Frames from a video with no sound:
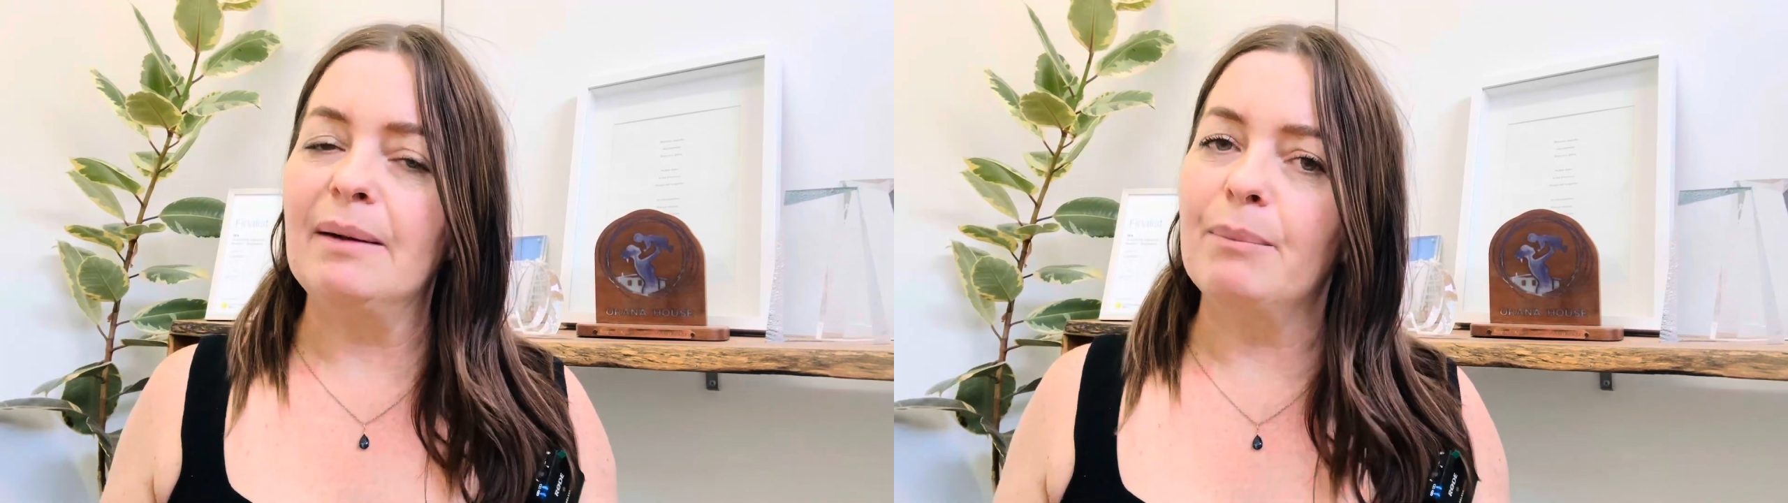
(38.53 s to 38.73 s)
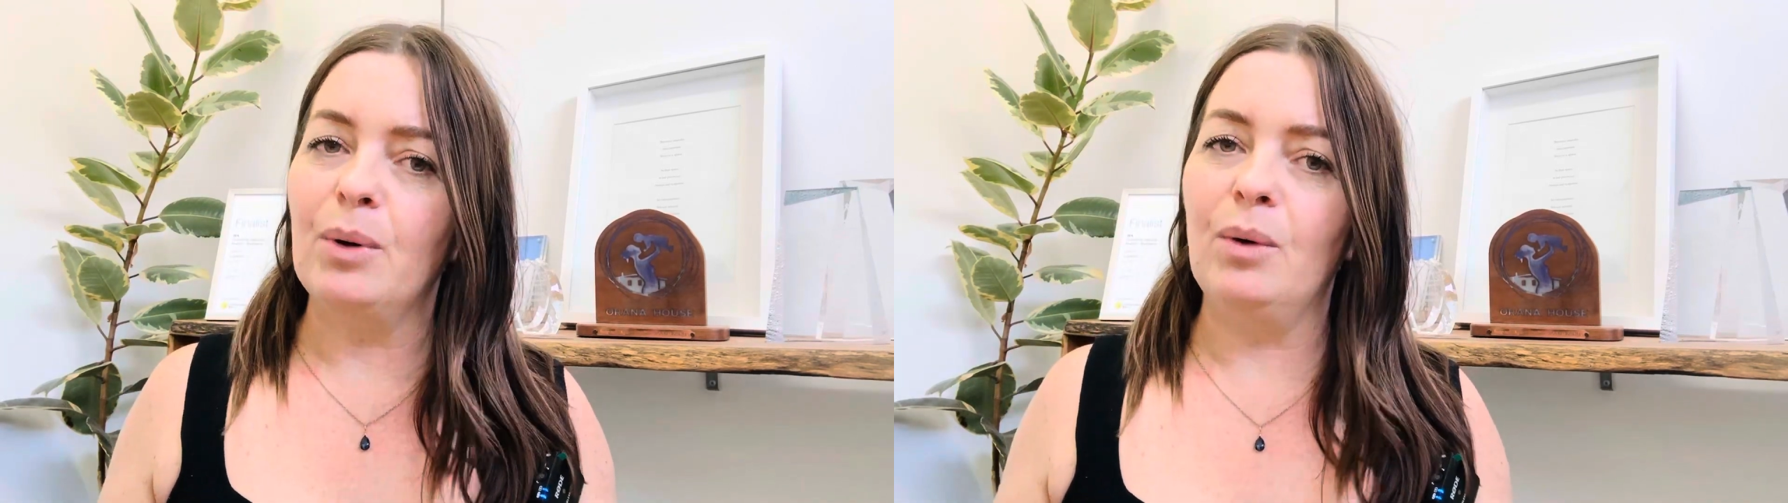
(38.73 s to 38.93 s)

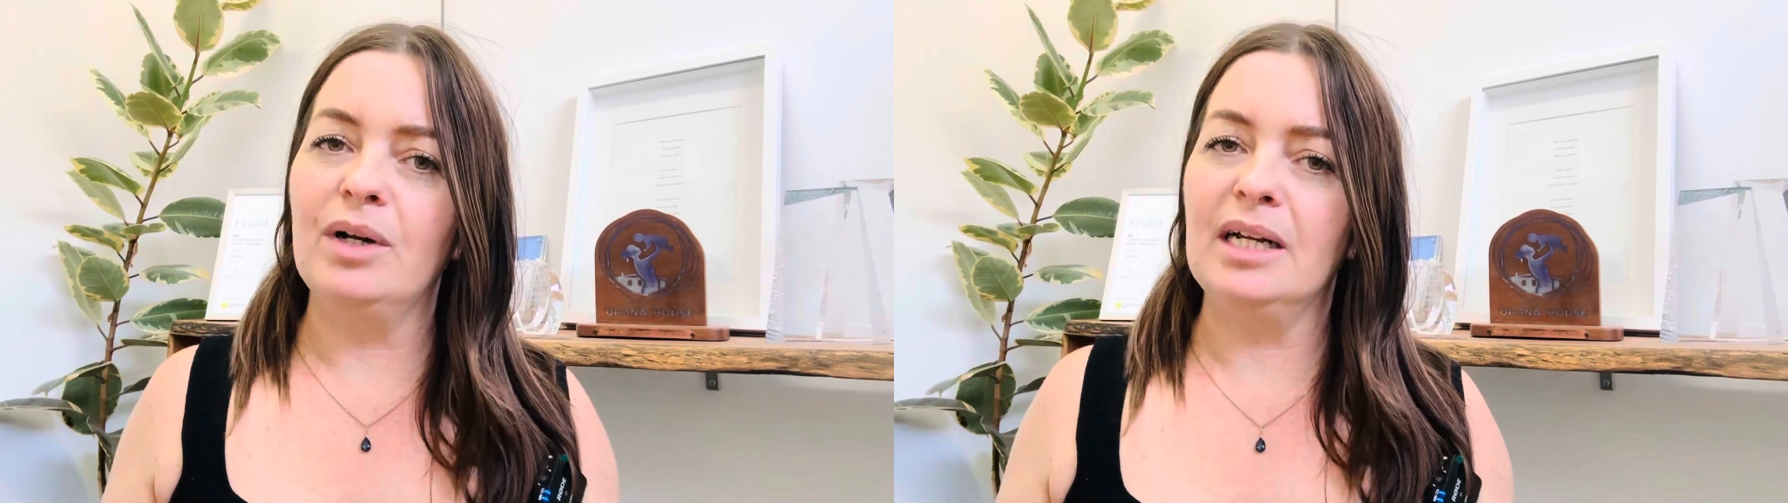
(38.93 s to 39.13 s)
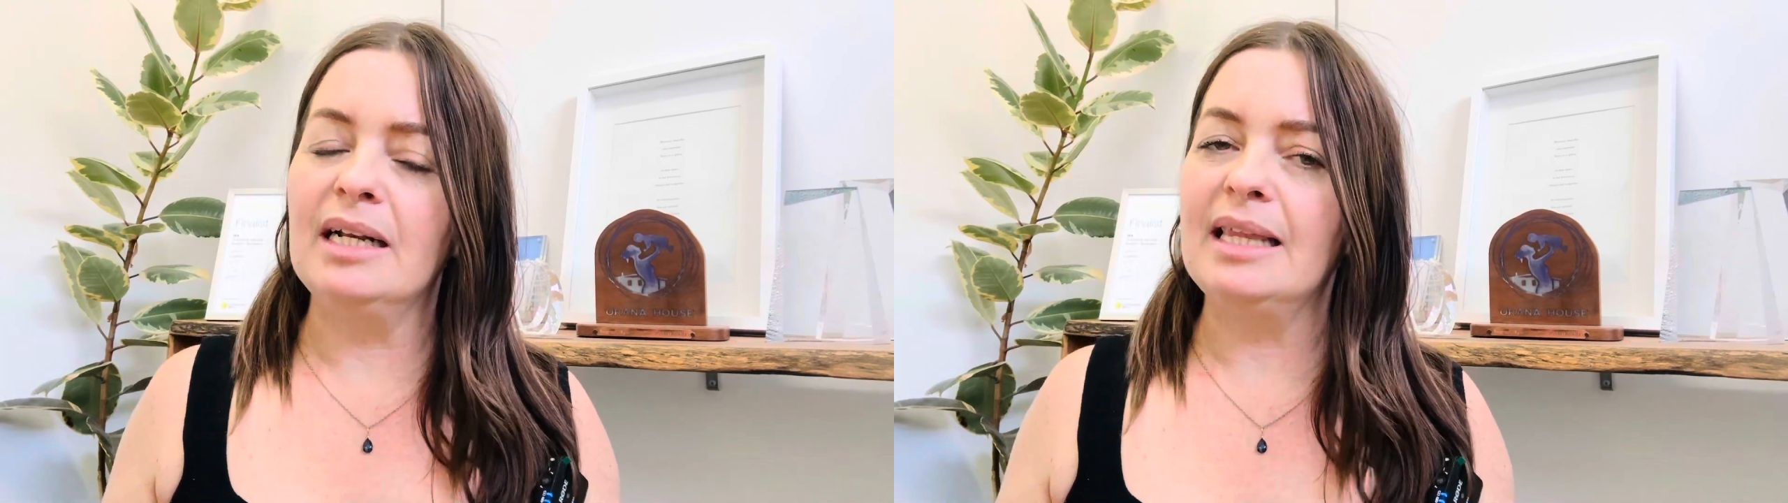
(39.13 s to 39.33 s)

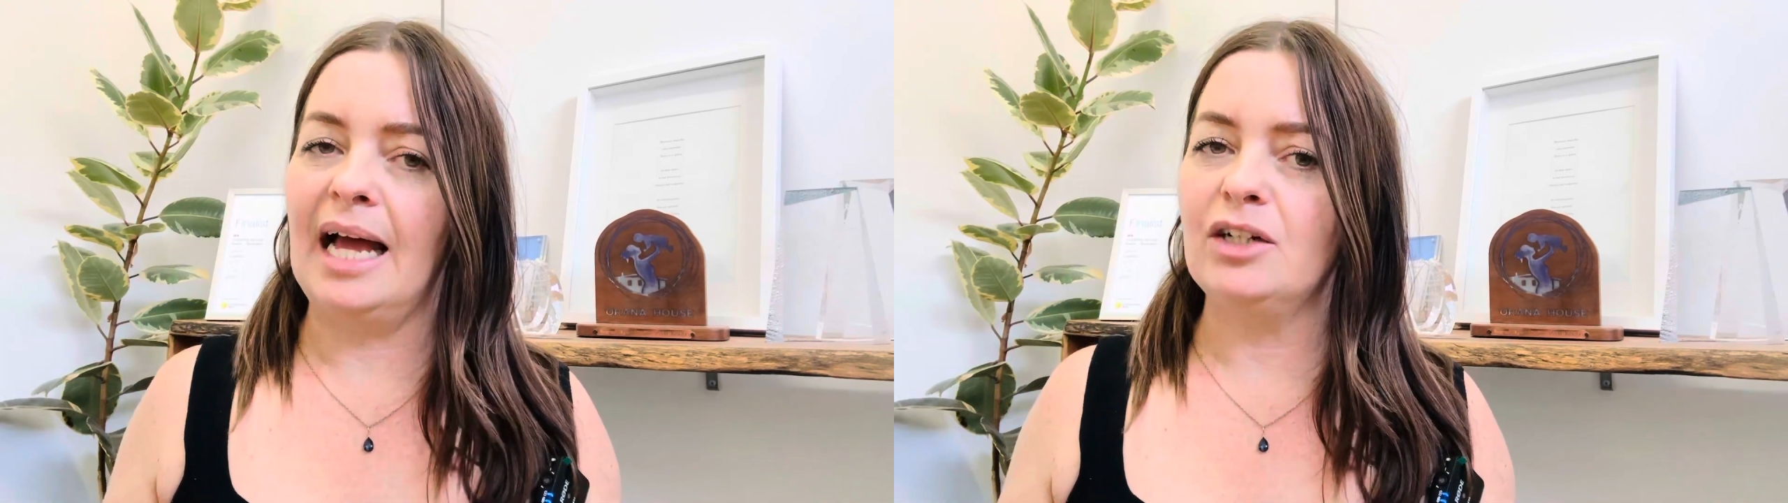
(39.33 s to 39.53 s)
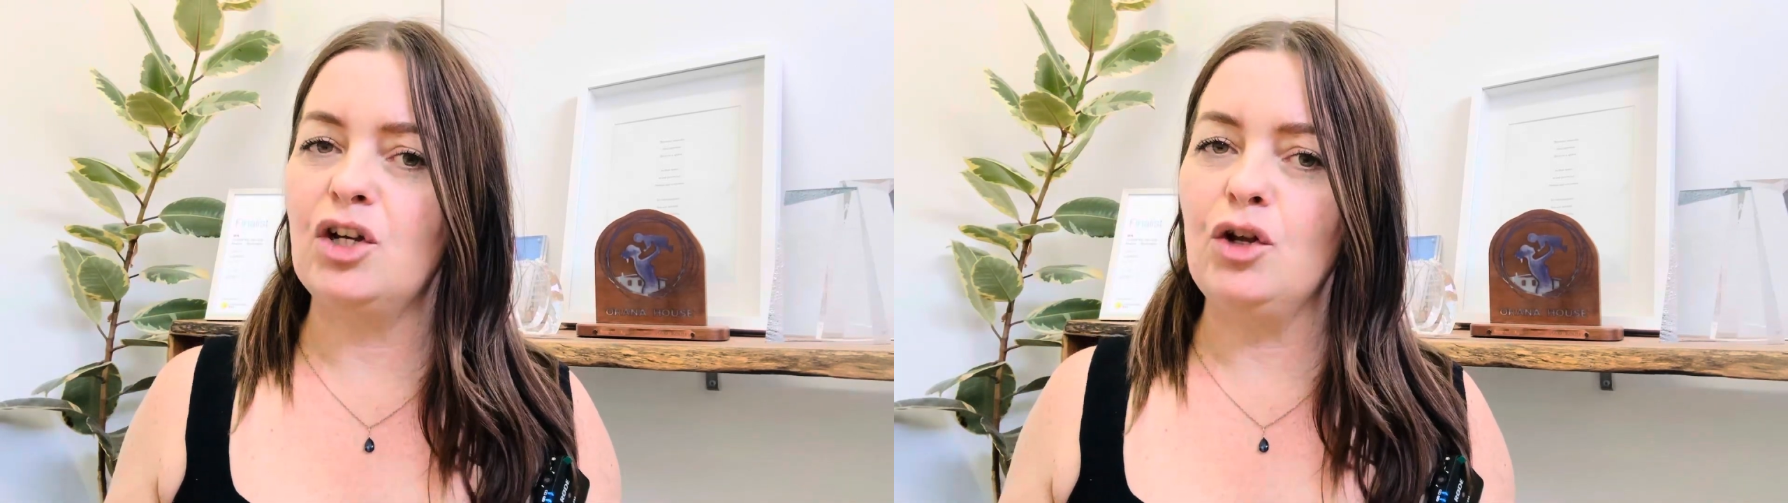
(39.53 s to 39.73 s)
important
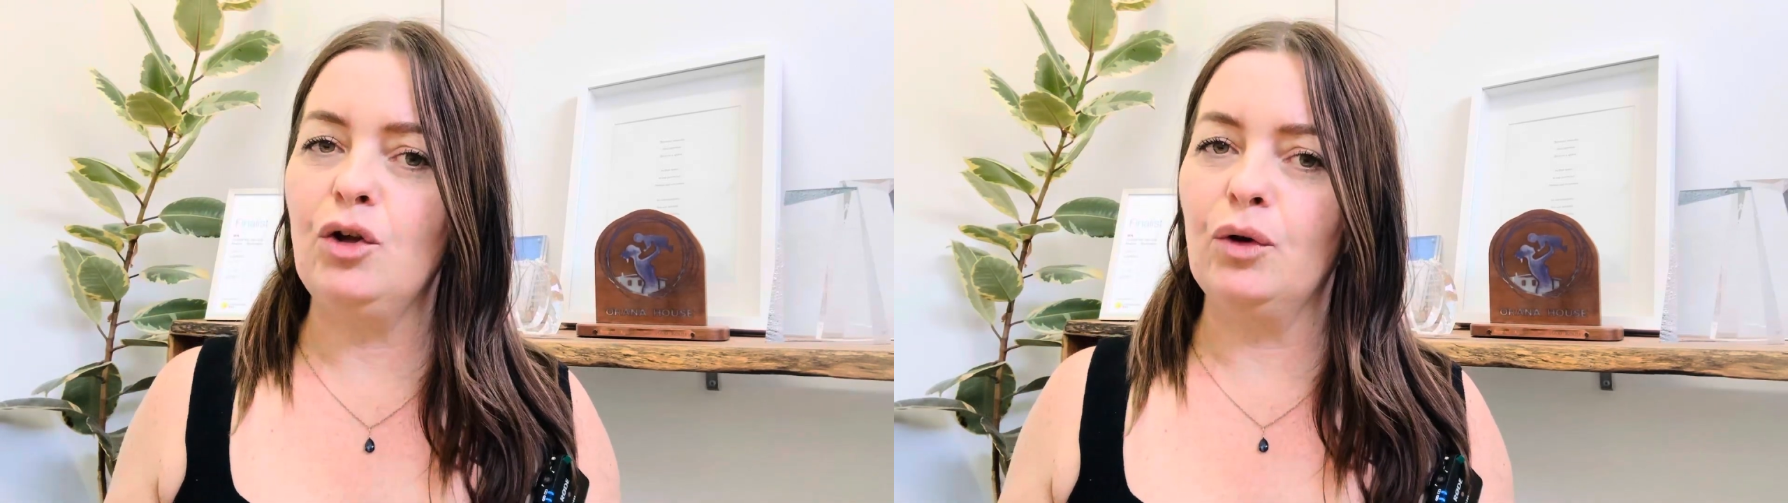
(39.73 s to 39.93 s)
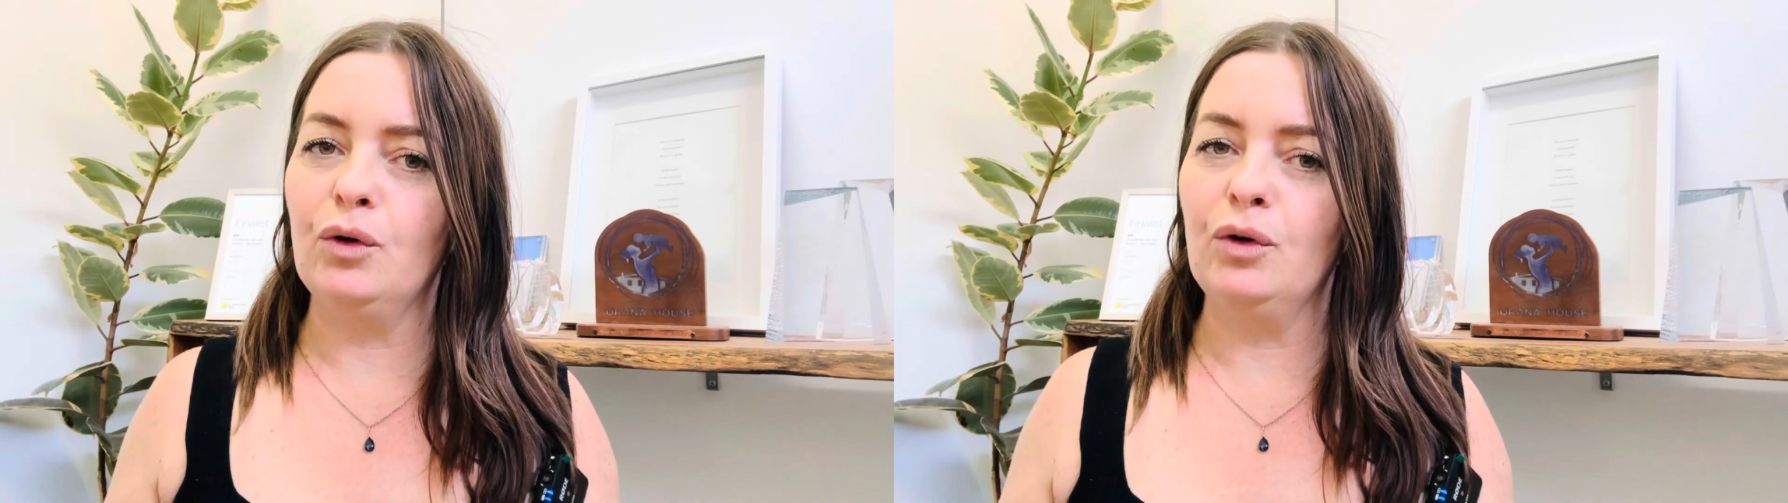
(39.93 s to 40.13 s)
that
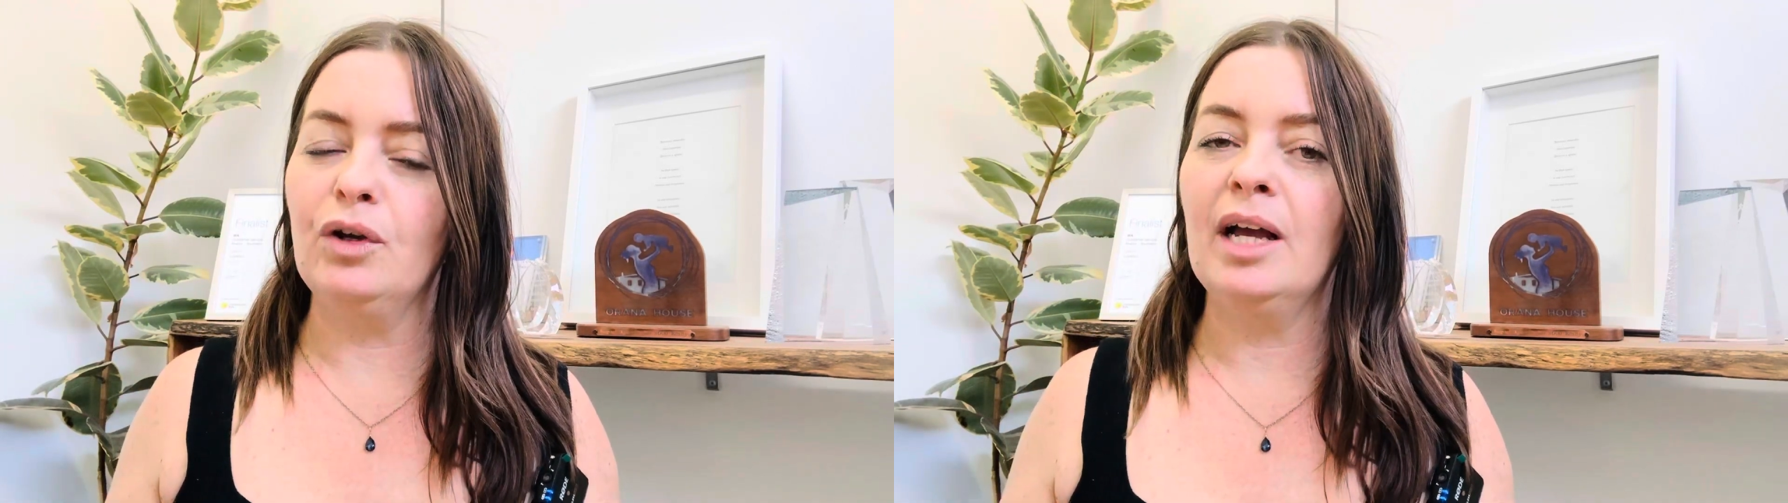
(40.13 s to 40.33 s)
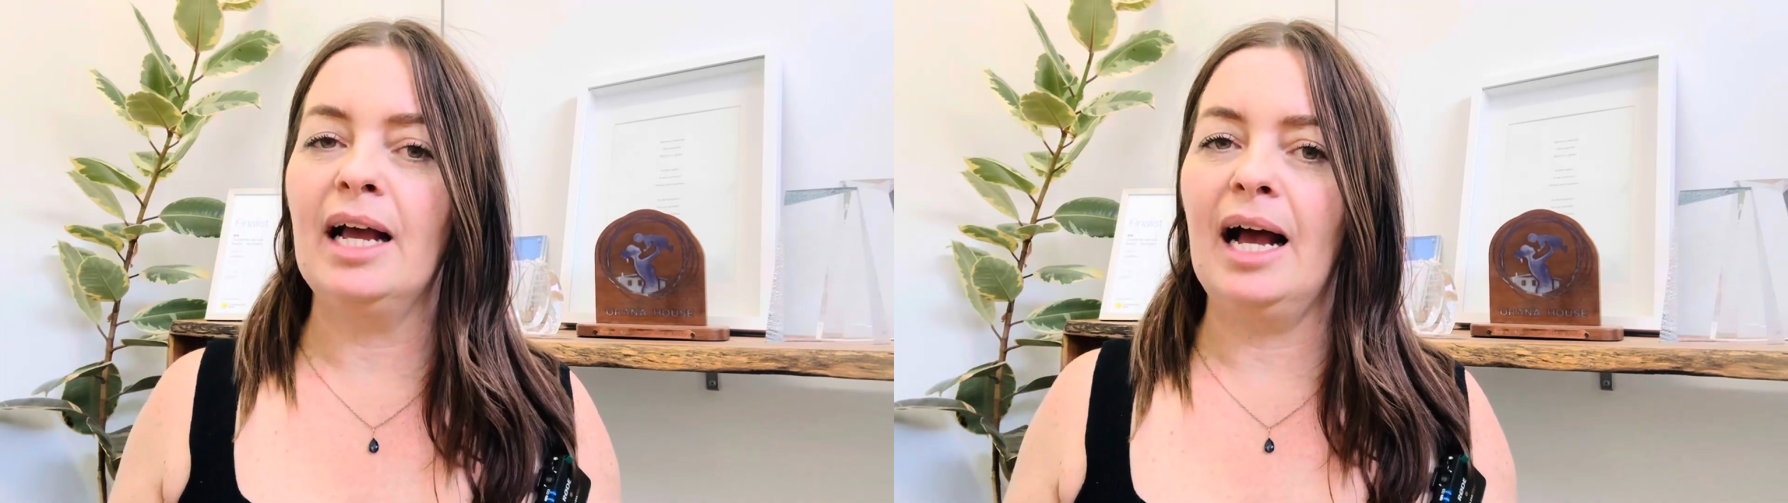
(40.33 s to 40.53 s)
you